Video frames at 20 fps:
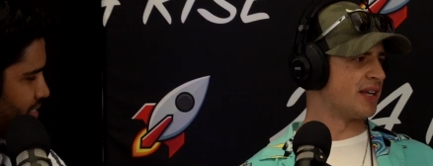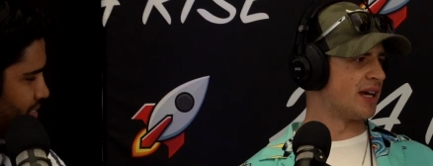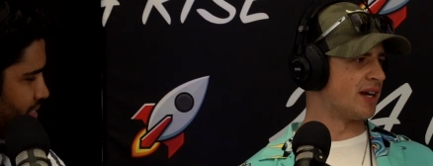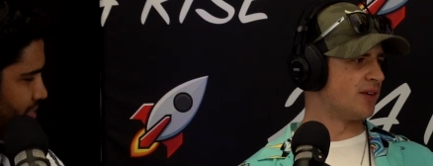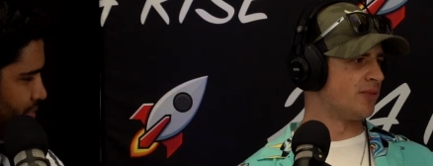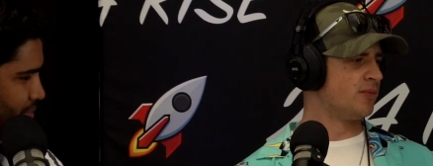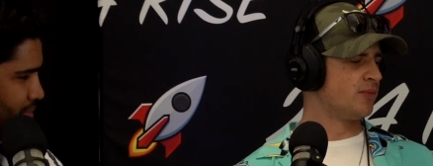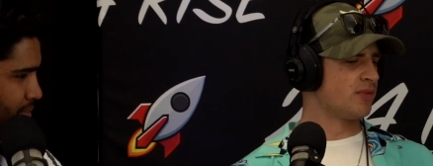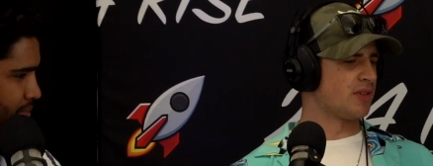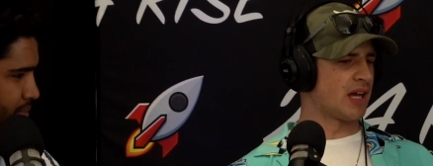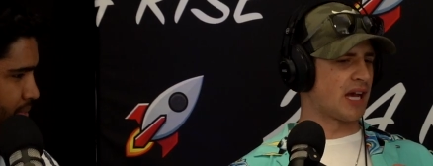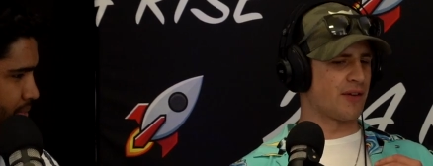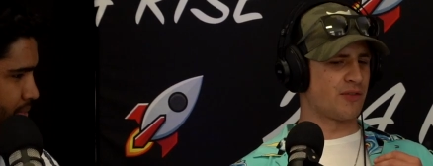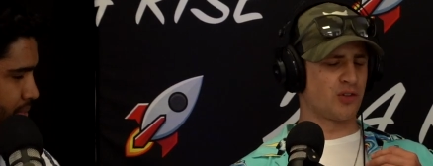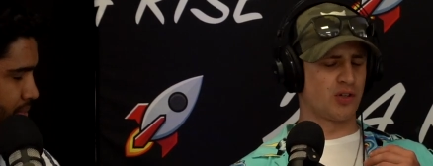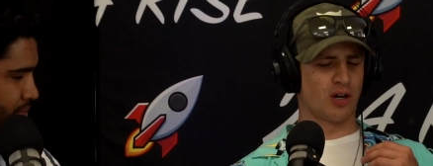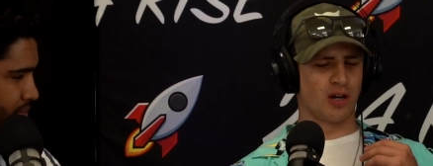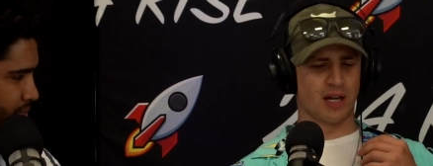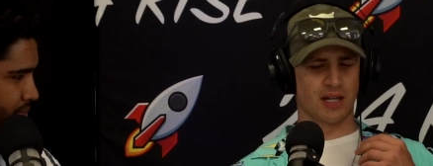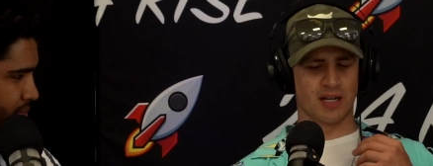Speaker 1: now, uh-huh. I've
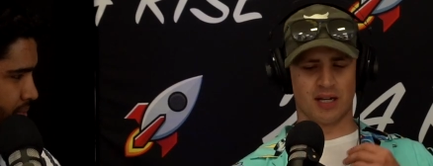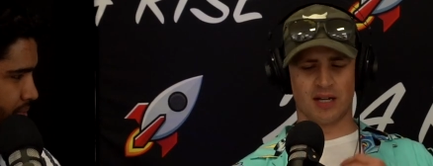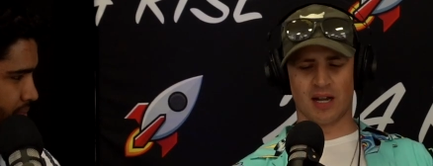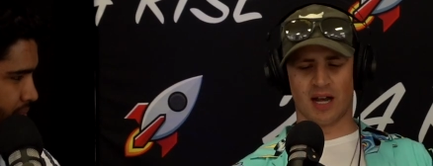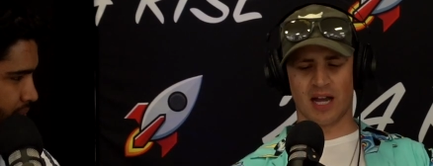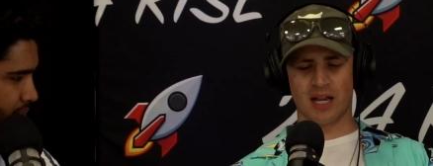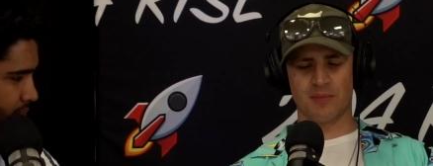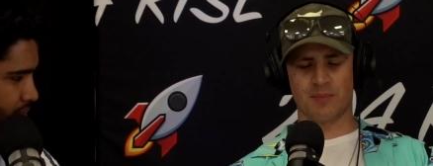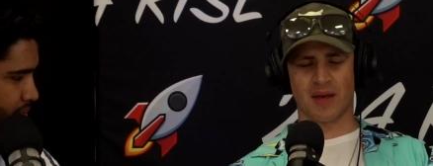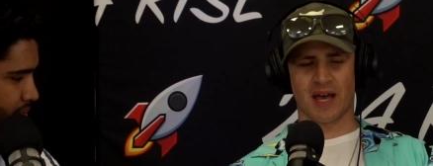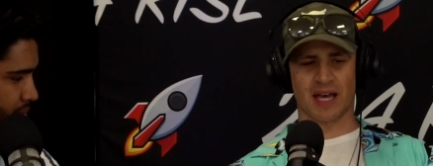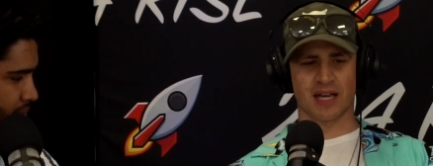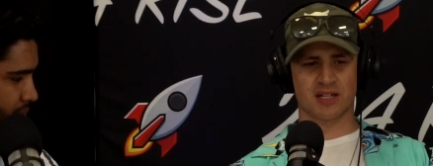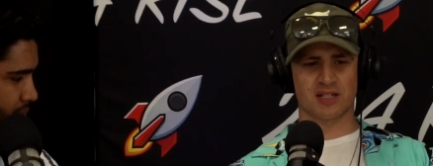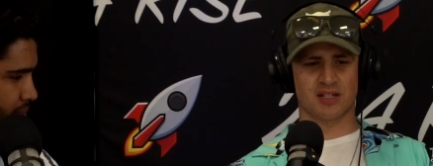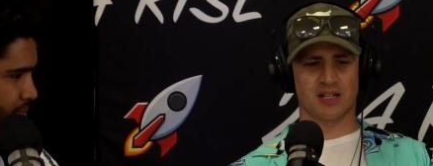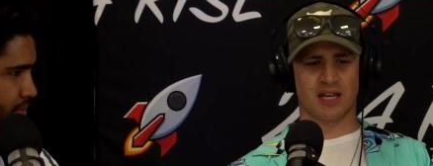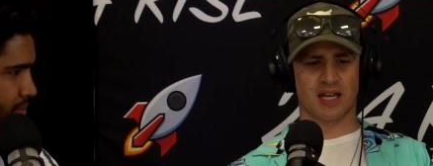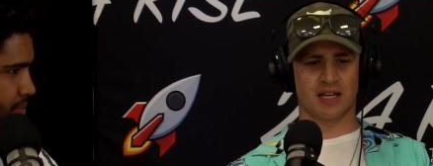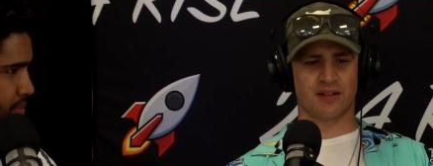got nine back
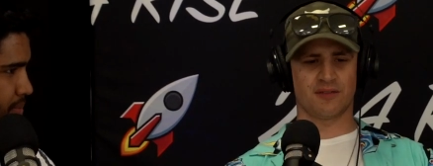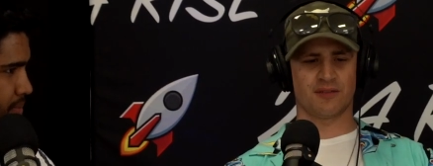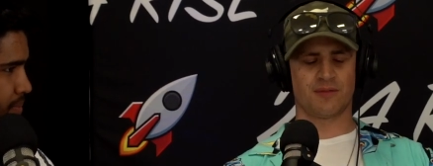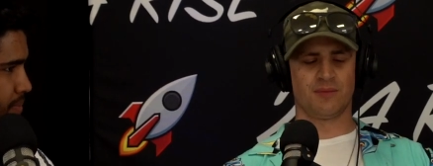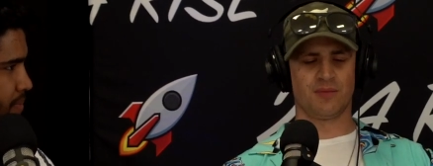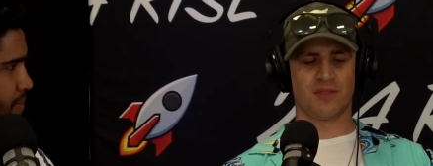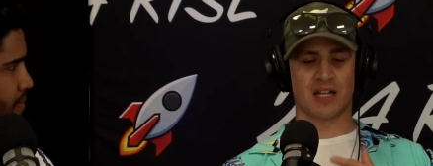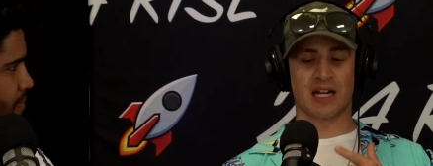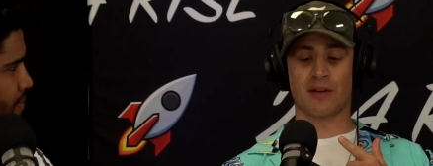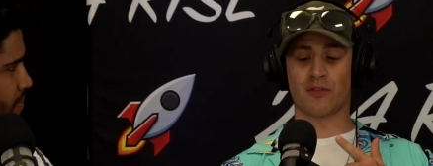staff and